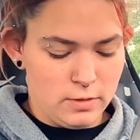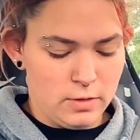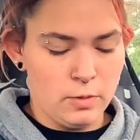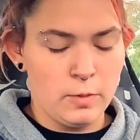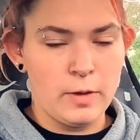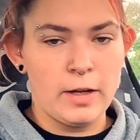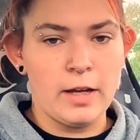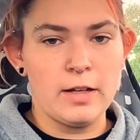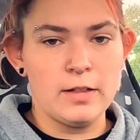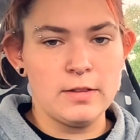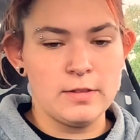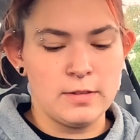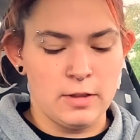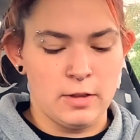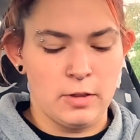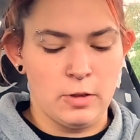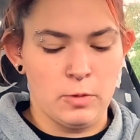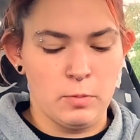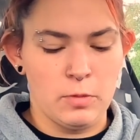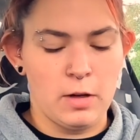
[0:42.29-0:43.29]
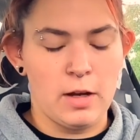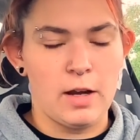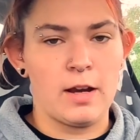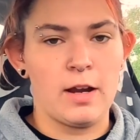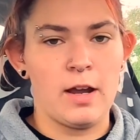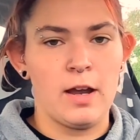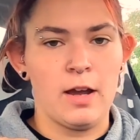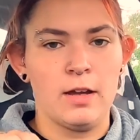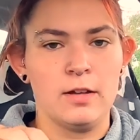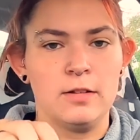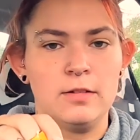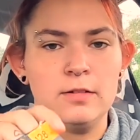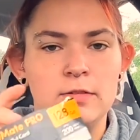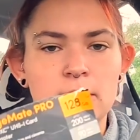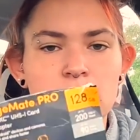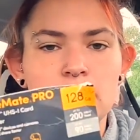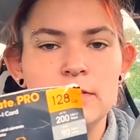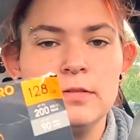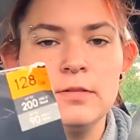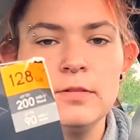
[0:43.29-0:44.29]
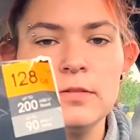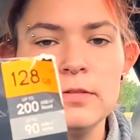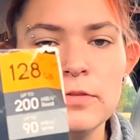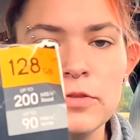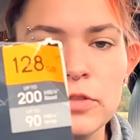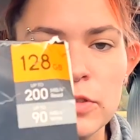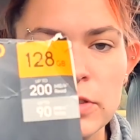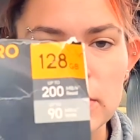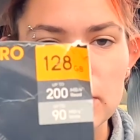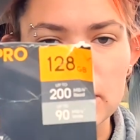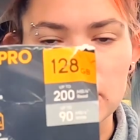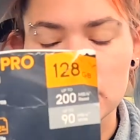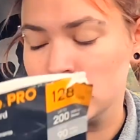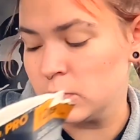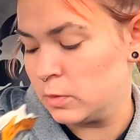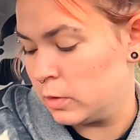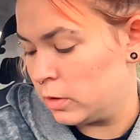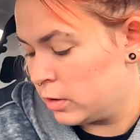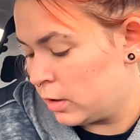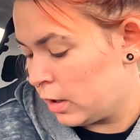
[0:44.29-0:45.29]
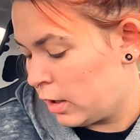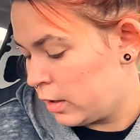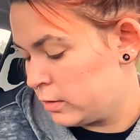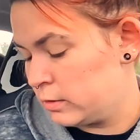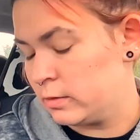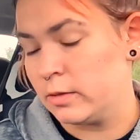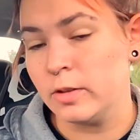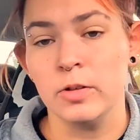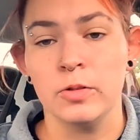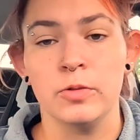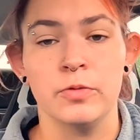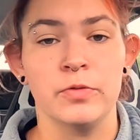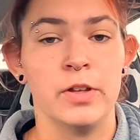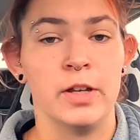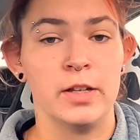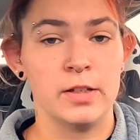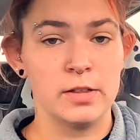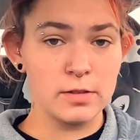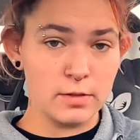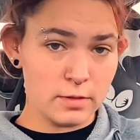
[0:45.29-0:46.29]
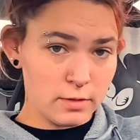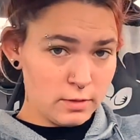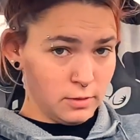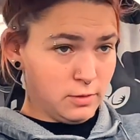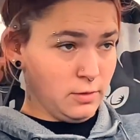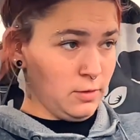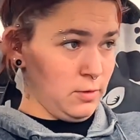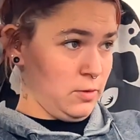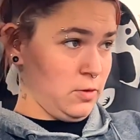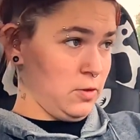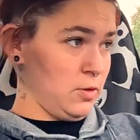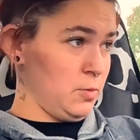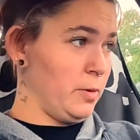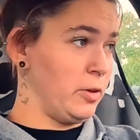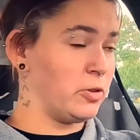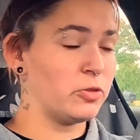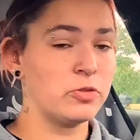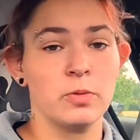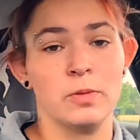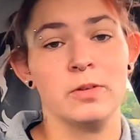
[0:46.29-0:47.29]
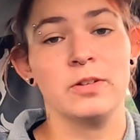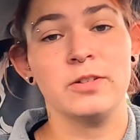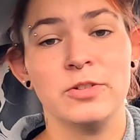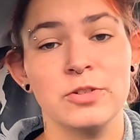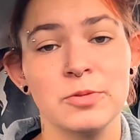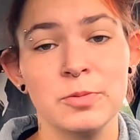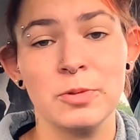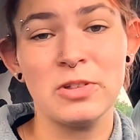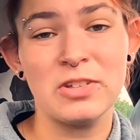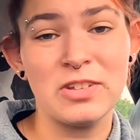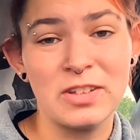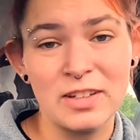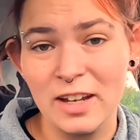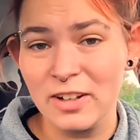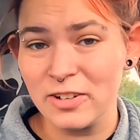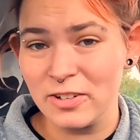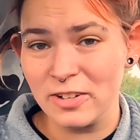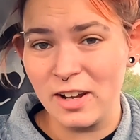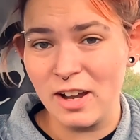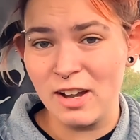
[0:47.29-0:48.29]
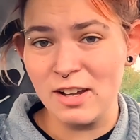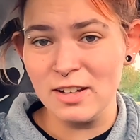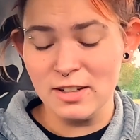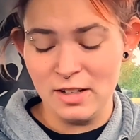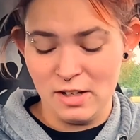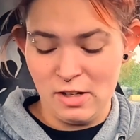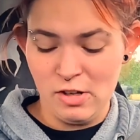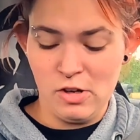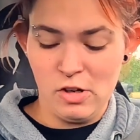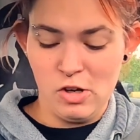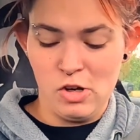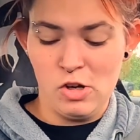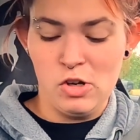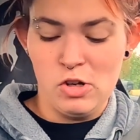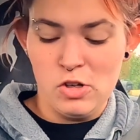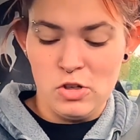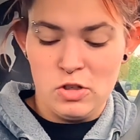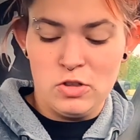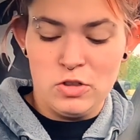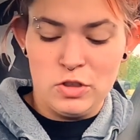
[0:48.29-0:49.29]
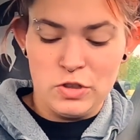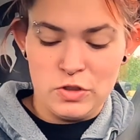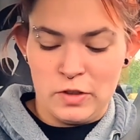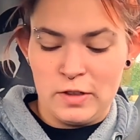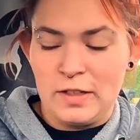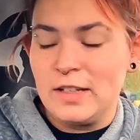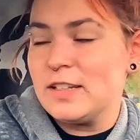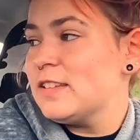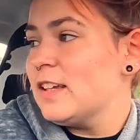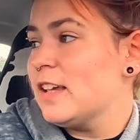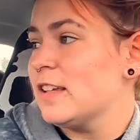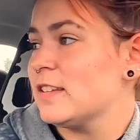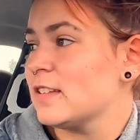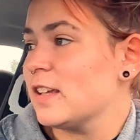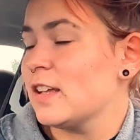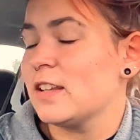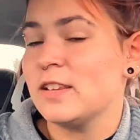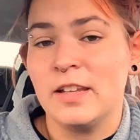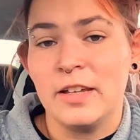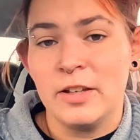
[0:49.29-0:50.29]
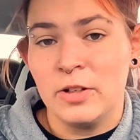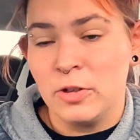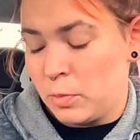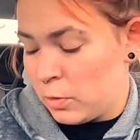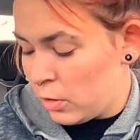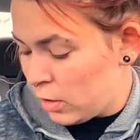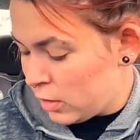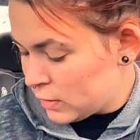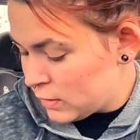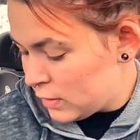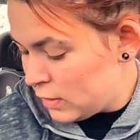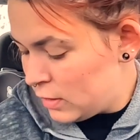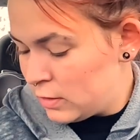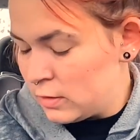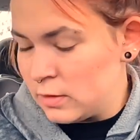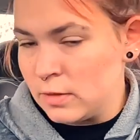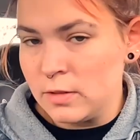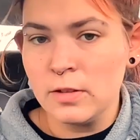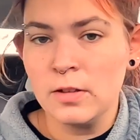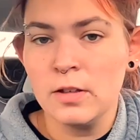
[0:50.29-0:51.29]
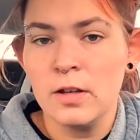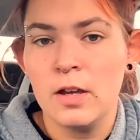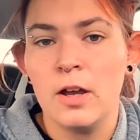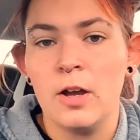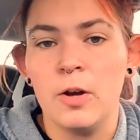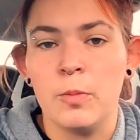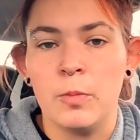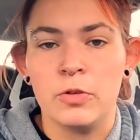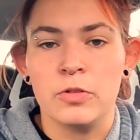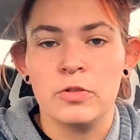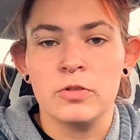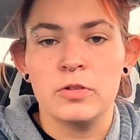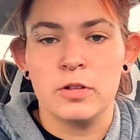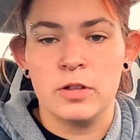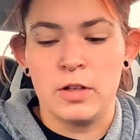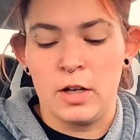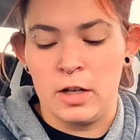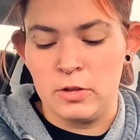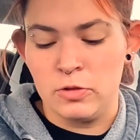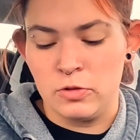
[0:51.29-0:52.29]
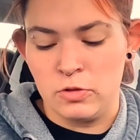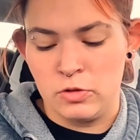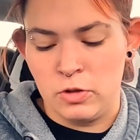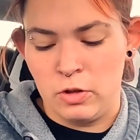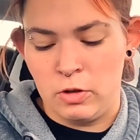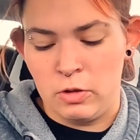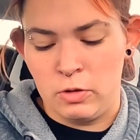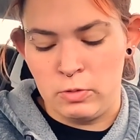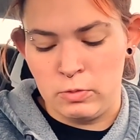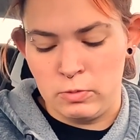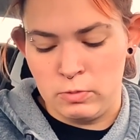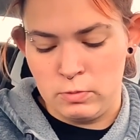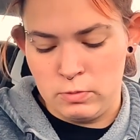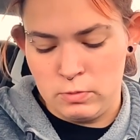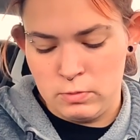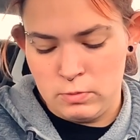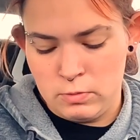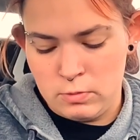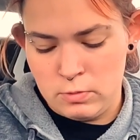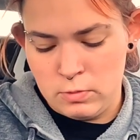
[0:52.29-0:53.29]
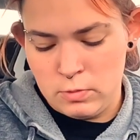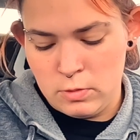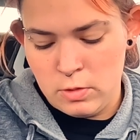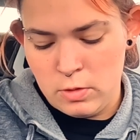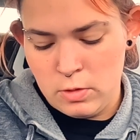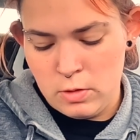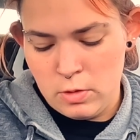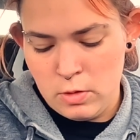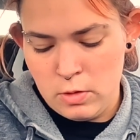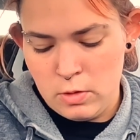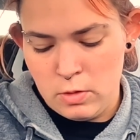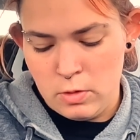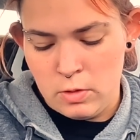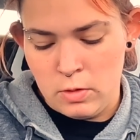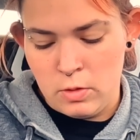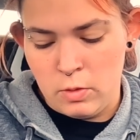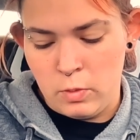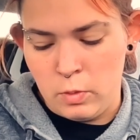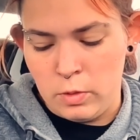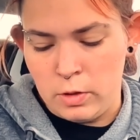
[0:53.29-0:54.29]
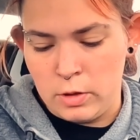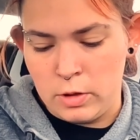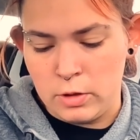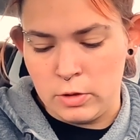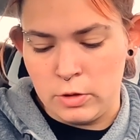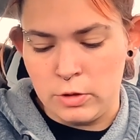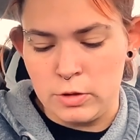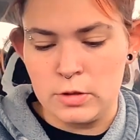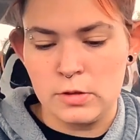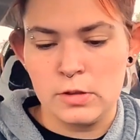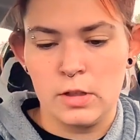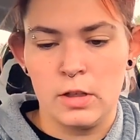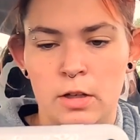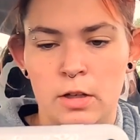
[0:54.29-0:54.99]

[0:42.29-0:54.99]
So we had a setup. I got just this one. I don't know if like there's a special one you're supposed to get or not. So I guess that's a later process. I'm also going to kind of show what it looks